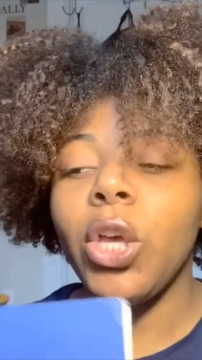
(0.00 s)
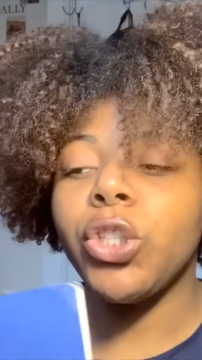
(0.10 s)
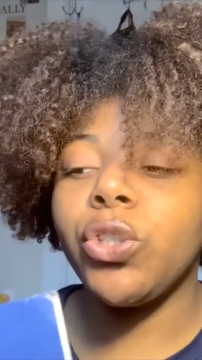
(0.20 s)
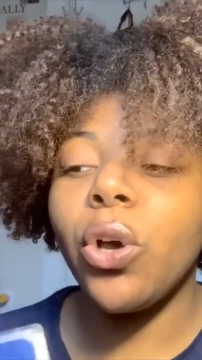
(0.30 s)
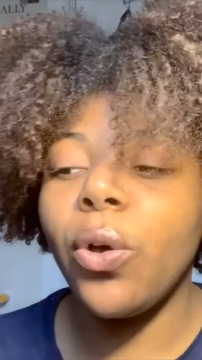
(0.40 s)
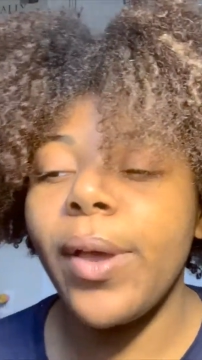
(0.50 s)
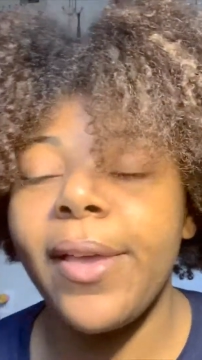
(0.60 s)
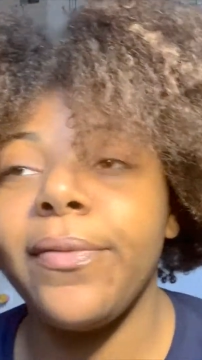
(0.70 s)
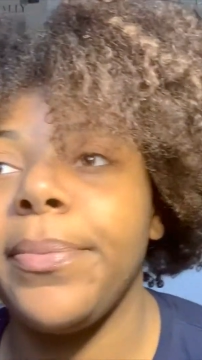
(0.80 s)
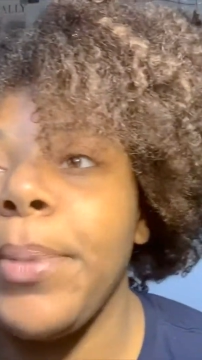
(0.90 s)
So
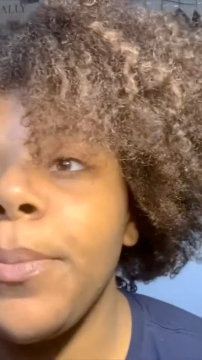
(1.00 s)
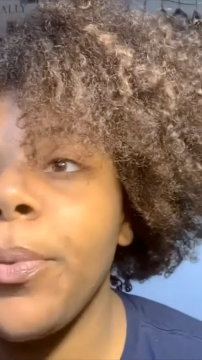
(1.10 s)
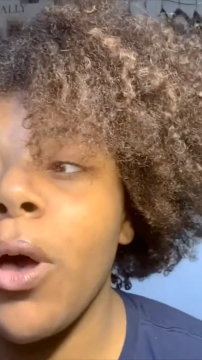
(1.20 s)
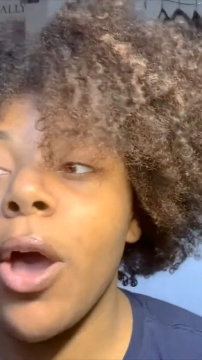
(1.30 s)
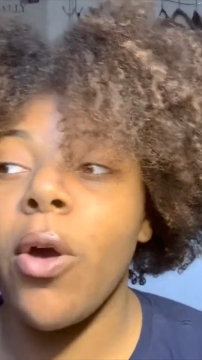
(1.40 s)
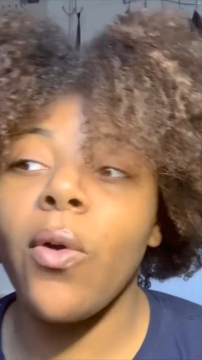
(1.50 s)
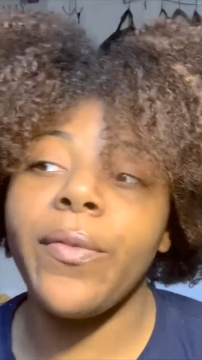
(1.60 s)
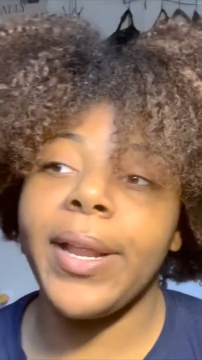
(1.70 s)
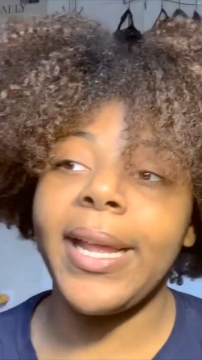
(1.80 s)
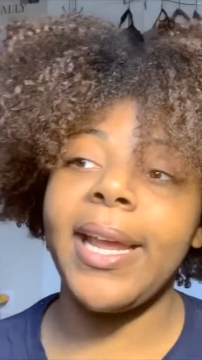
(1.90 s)
if people are
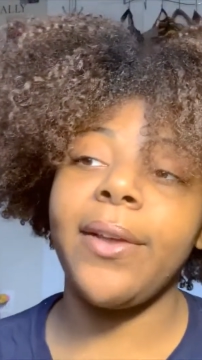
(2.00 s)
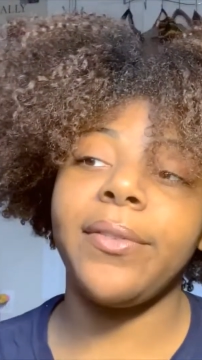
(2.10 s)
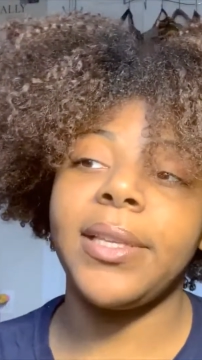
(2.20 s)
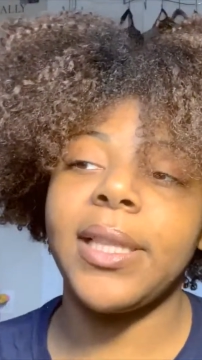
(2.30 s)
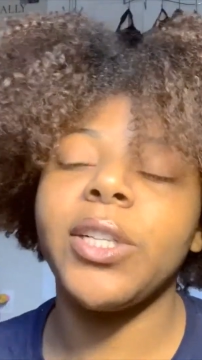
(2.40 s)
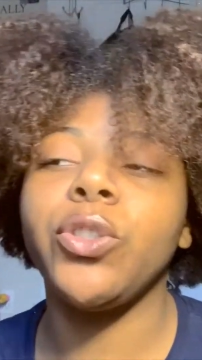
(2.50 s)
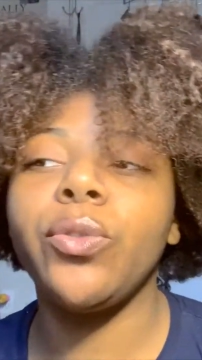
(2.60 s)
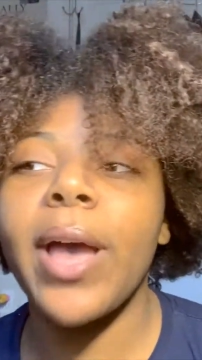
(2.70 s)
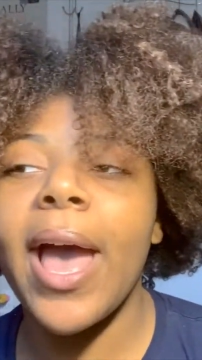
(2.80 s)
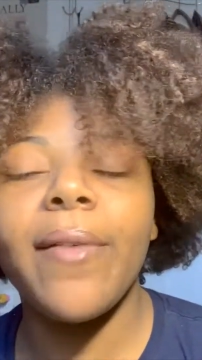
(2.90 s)
overhearing that
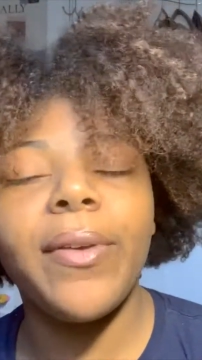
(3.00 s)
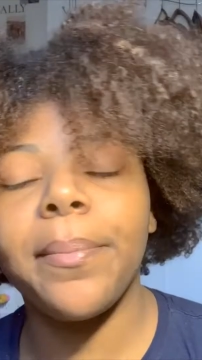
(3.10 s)
you have